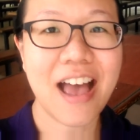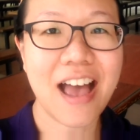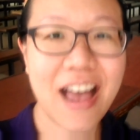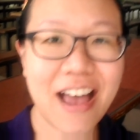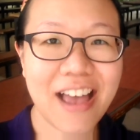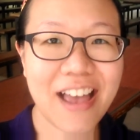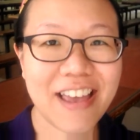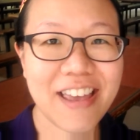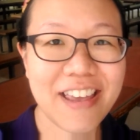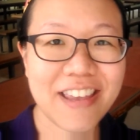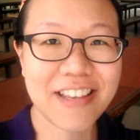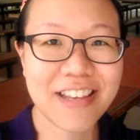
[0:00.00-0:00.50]

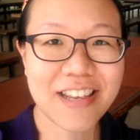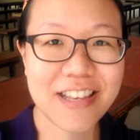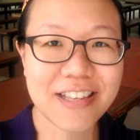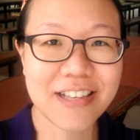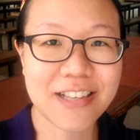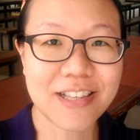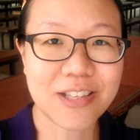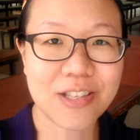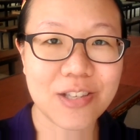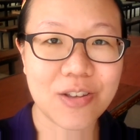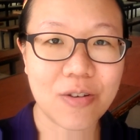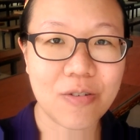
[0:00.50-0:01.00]
Hi, this
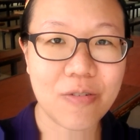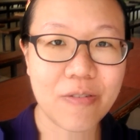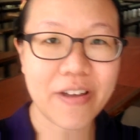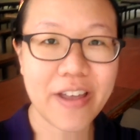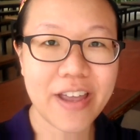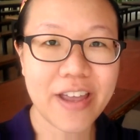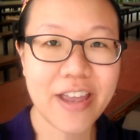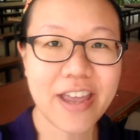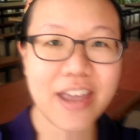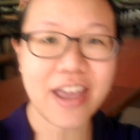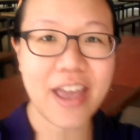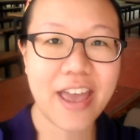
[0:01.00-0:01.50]
is
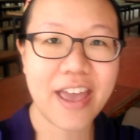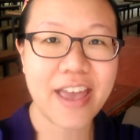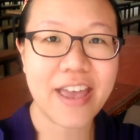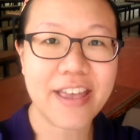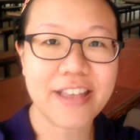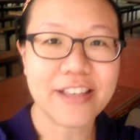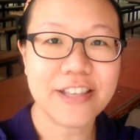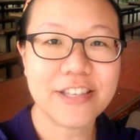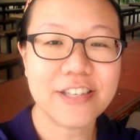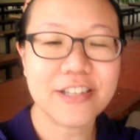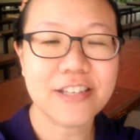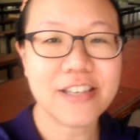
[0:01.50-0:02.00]
Zoe,
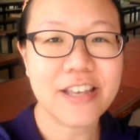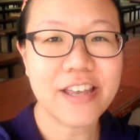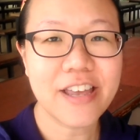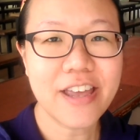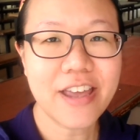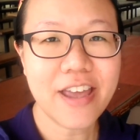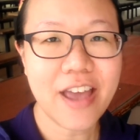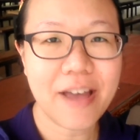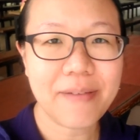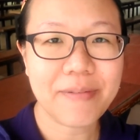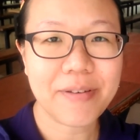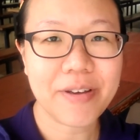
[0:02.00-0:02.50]
and today
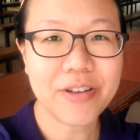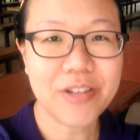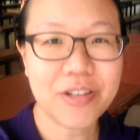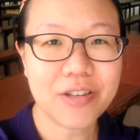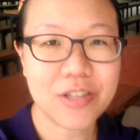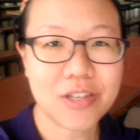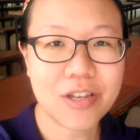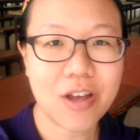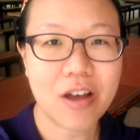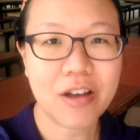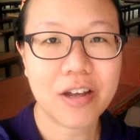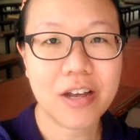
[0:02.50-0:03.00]
I'm going
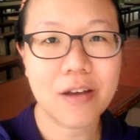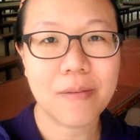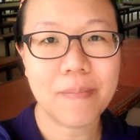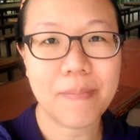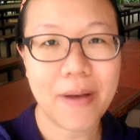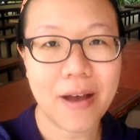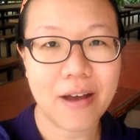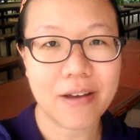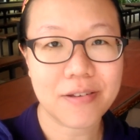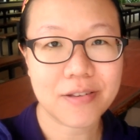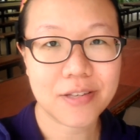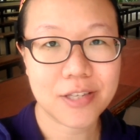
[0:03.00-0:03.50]
to talk
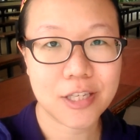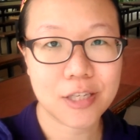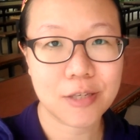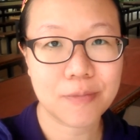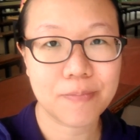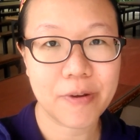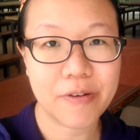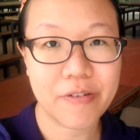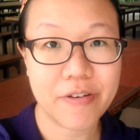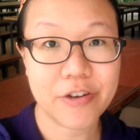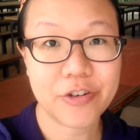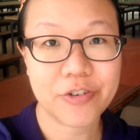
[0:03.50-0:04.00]
about
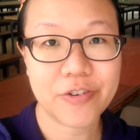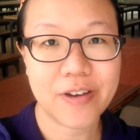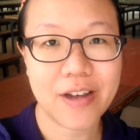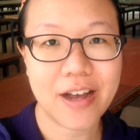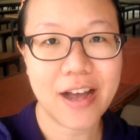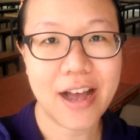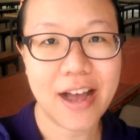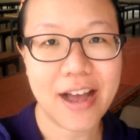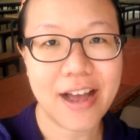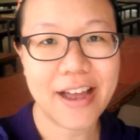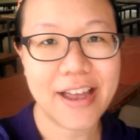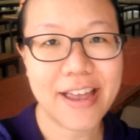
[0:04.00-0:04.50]
spiritual
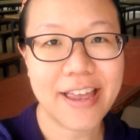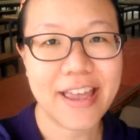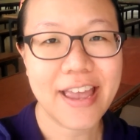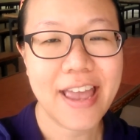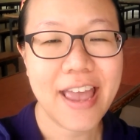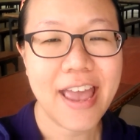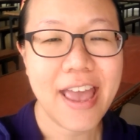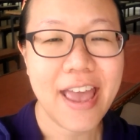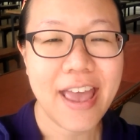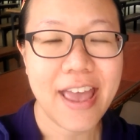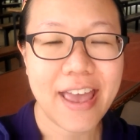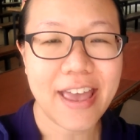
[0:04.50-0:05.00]
high.
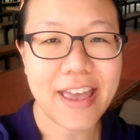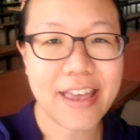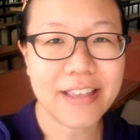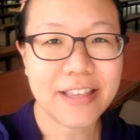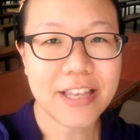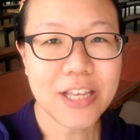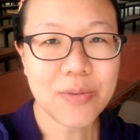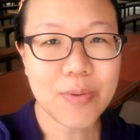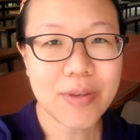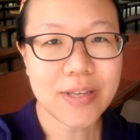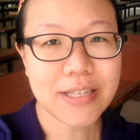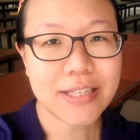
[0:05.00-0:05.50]
And
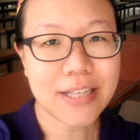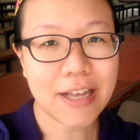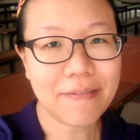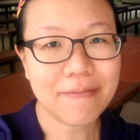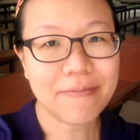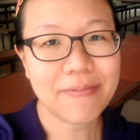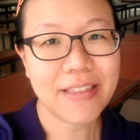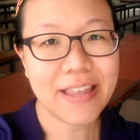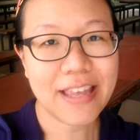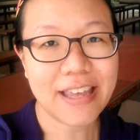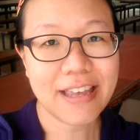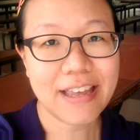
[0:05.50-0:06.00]
this was
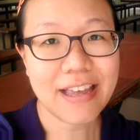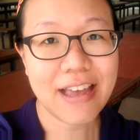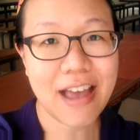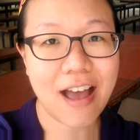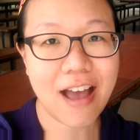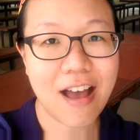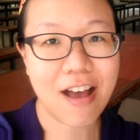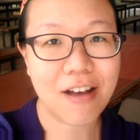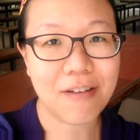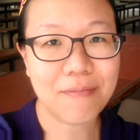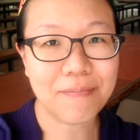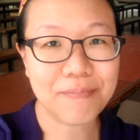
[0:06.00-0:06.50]
something
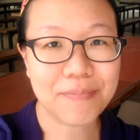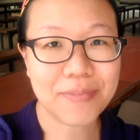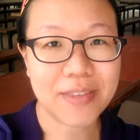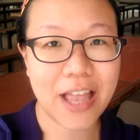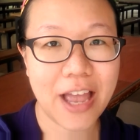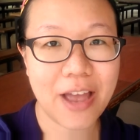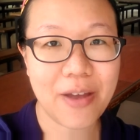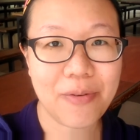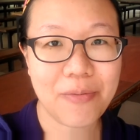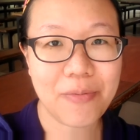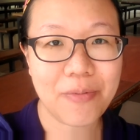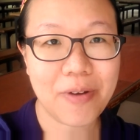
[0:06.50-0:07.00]

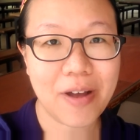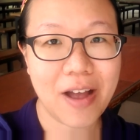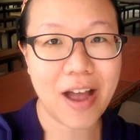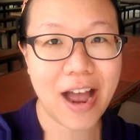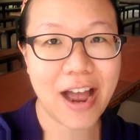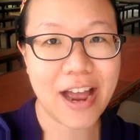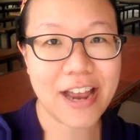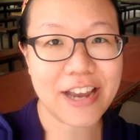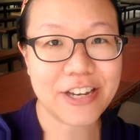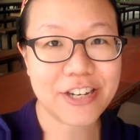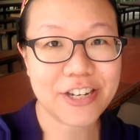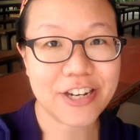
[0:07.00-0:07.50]
that
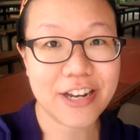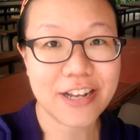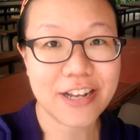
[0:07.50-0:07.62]
I